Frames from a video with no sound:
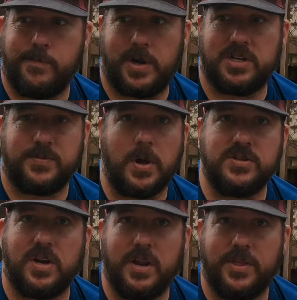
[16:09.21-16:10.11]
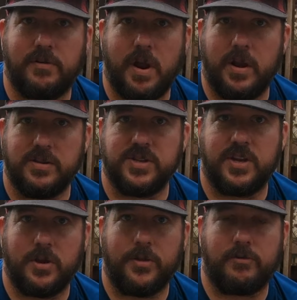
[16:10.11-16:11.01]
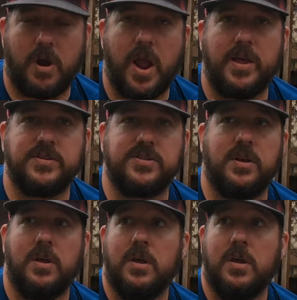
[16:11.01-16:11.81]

bare spots underneath the ground. It doesn't kill the grass.